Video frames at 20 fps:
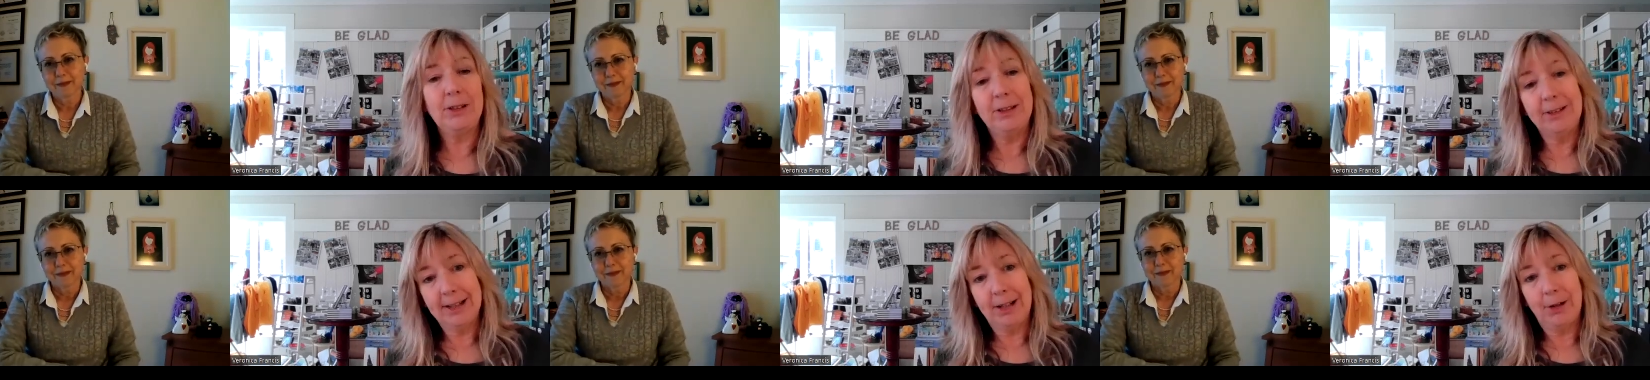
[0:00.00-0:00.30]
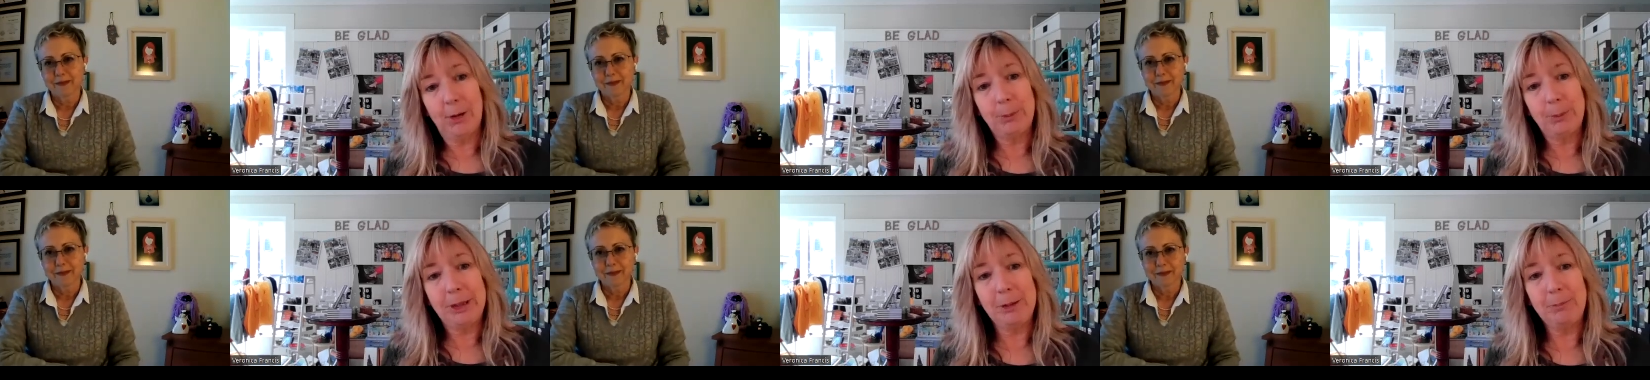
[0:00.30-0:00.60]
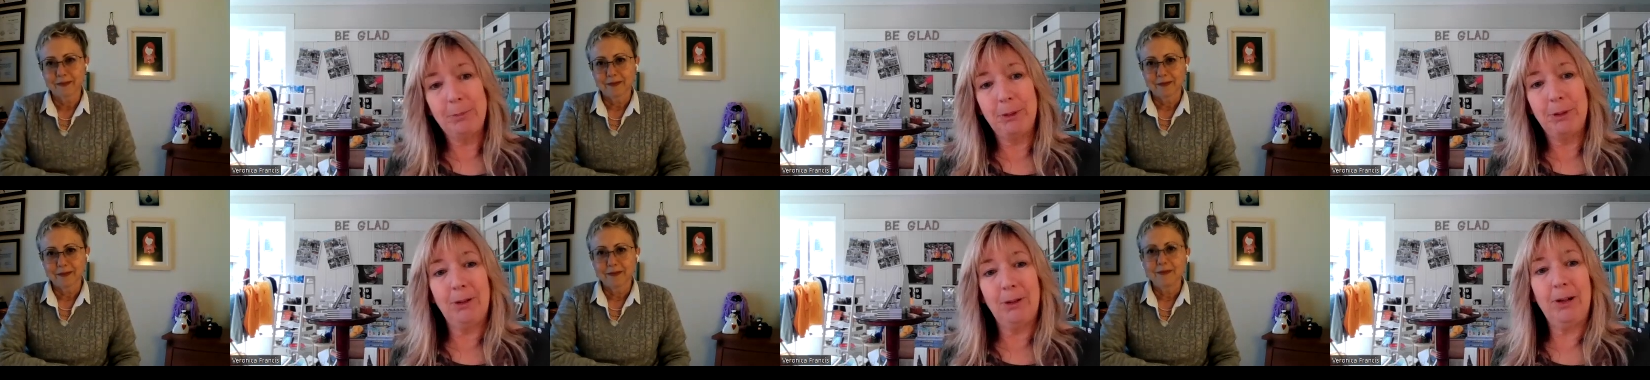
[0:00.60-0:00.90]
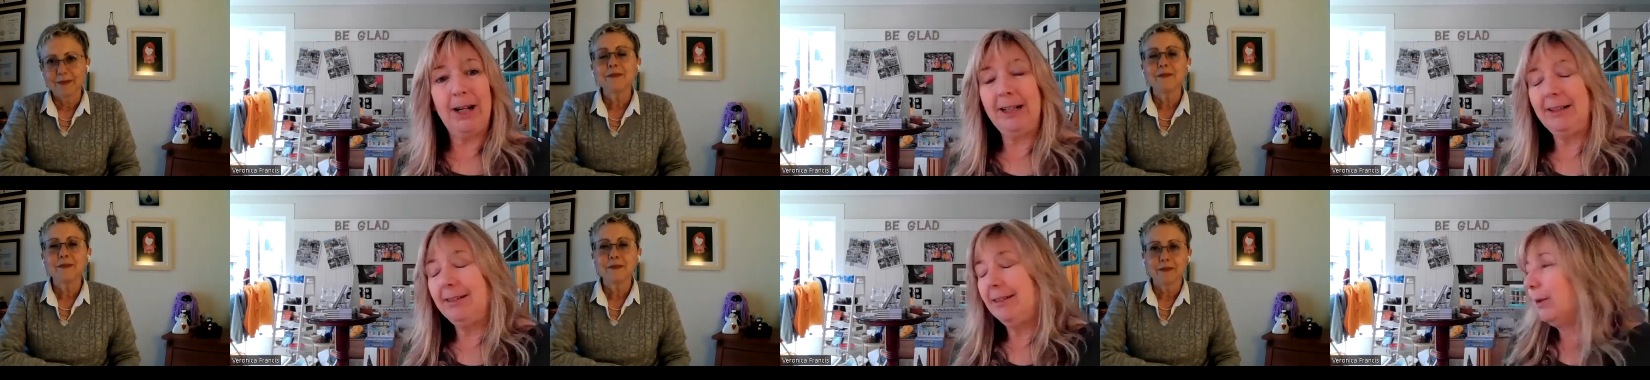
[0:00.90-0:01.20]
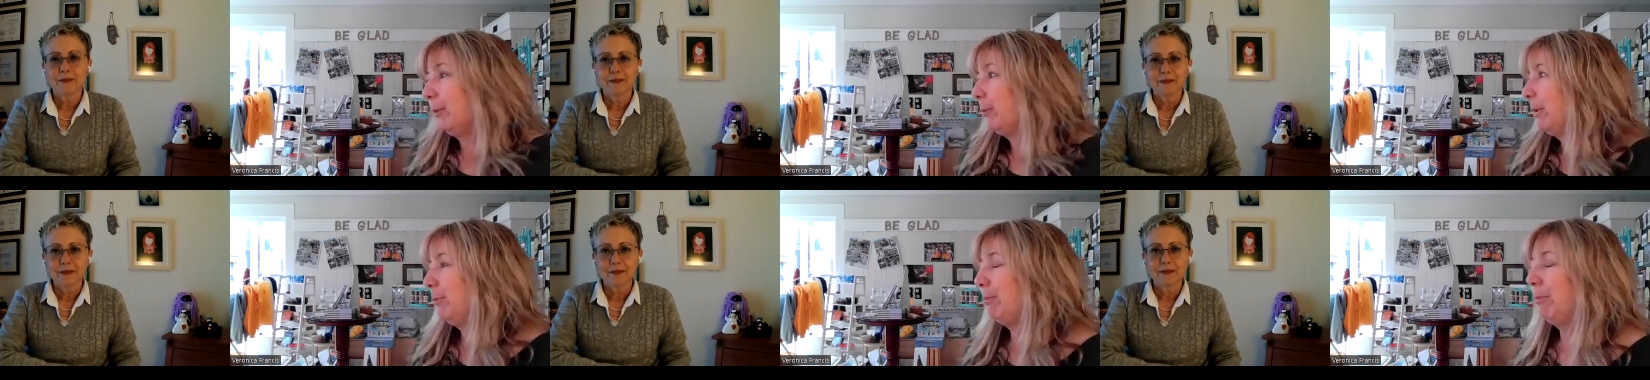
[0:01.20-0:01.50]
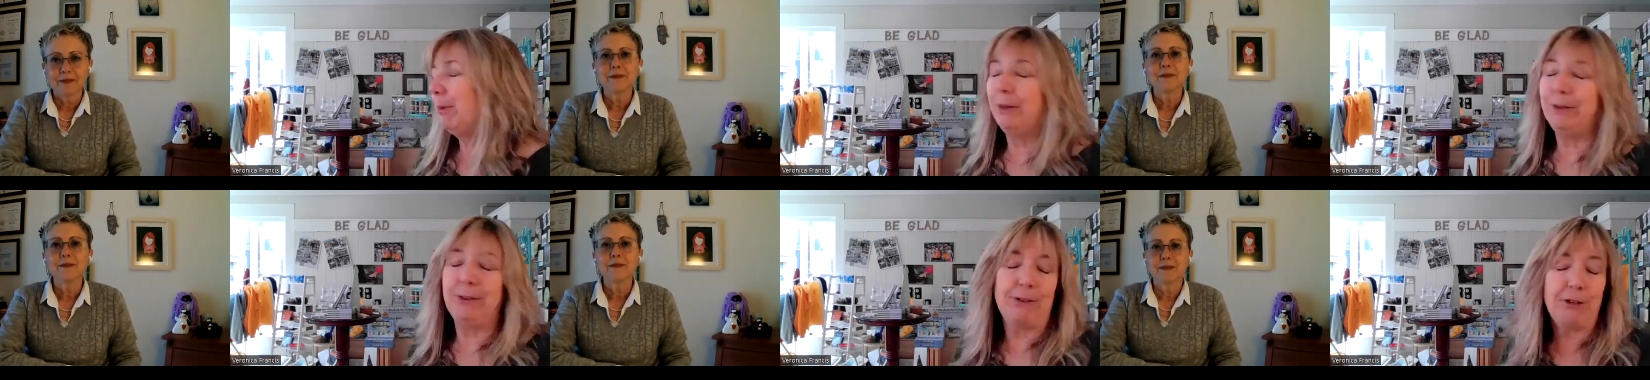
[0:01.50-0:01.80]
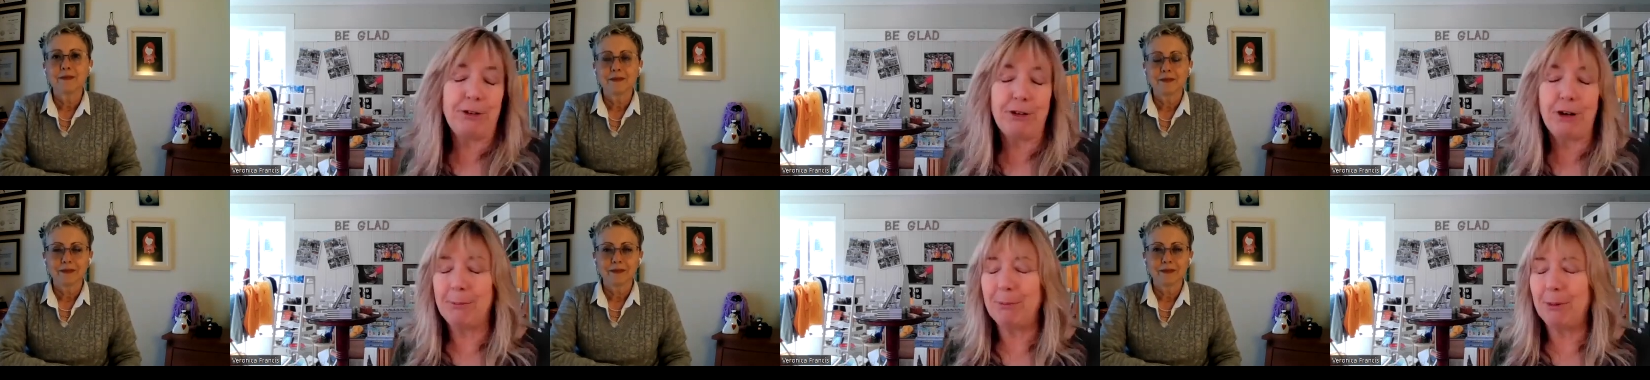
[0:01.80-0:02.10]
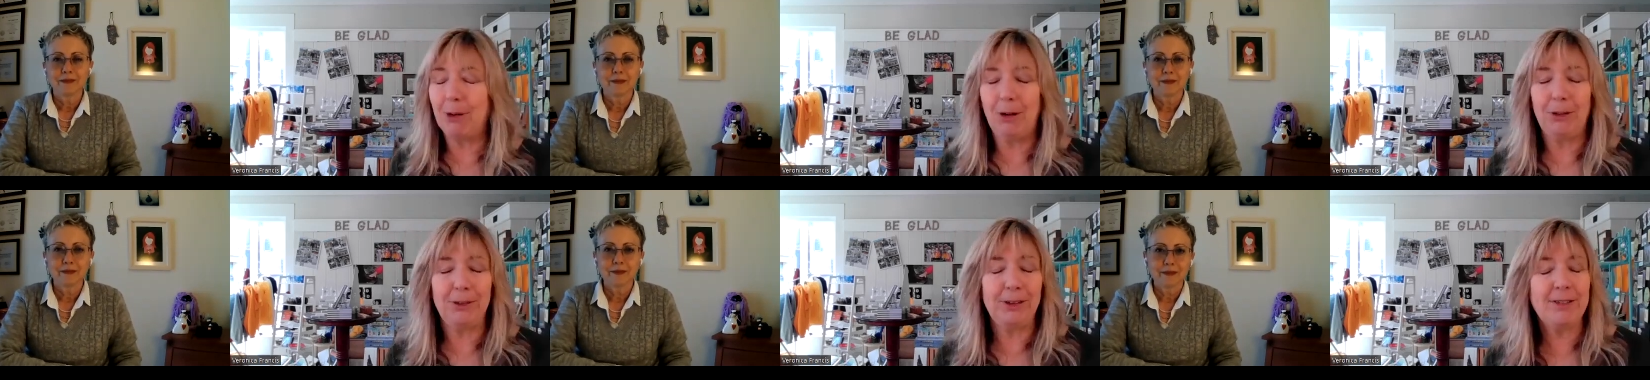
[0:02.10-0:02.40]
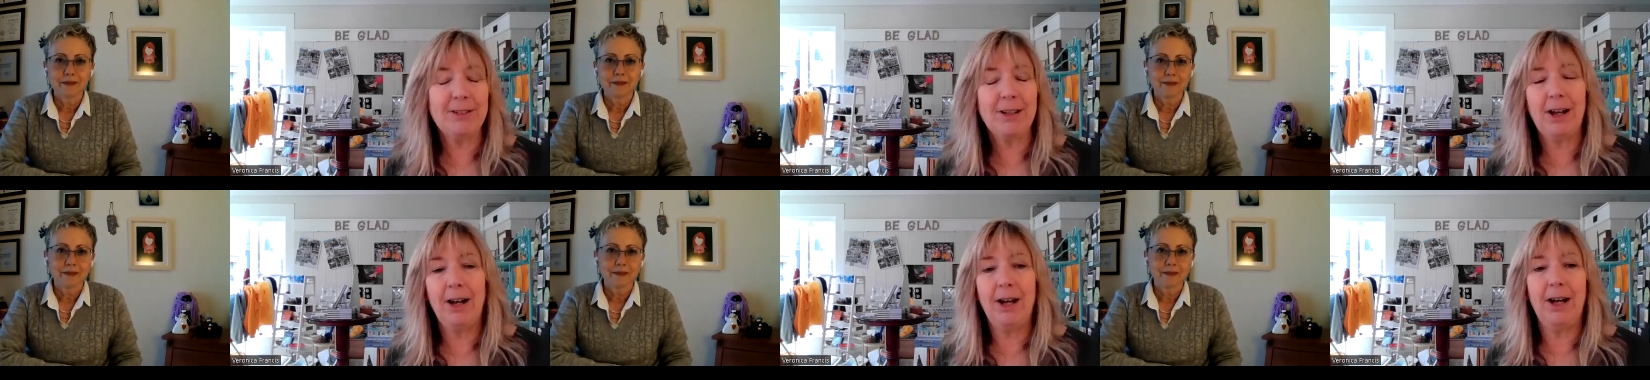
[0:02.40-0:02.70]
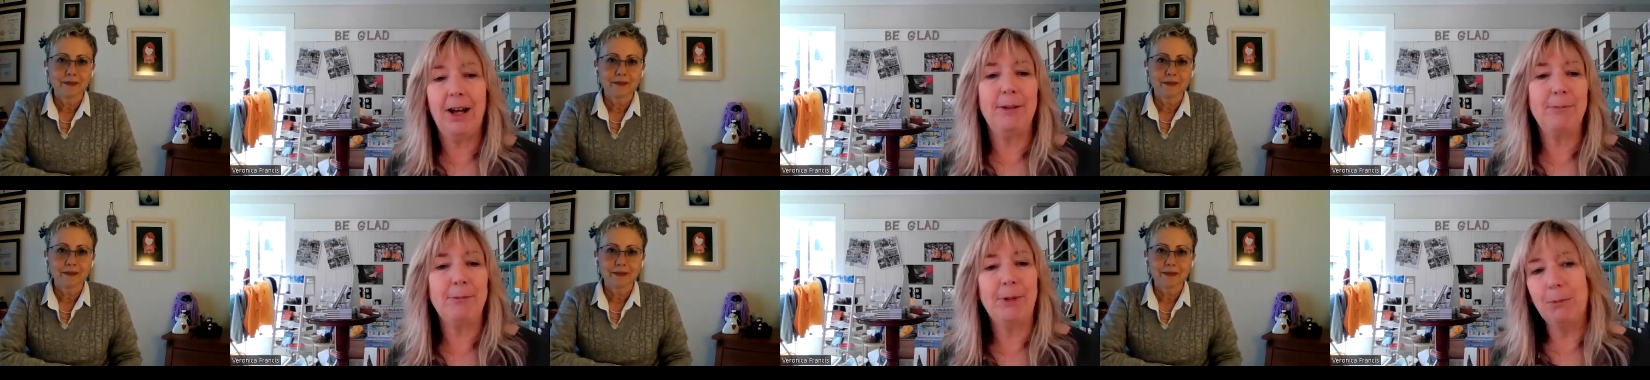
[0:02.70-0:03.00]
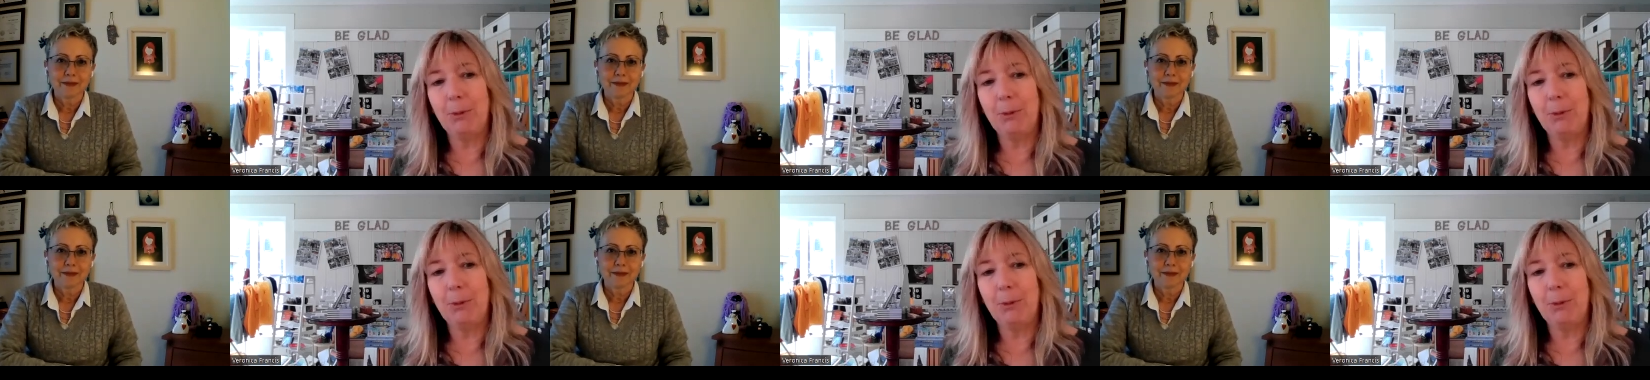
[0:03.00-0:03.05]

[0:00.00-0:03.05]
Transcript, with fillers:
Speaker 1: You can tell people. I tell people in the shop all the time.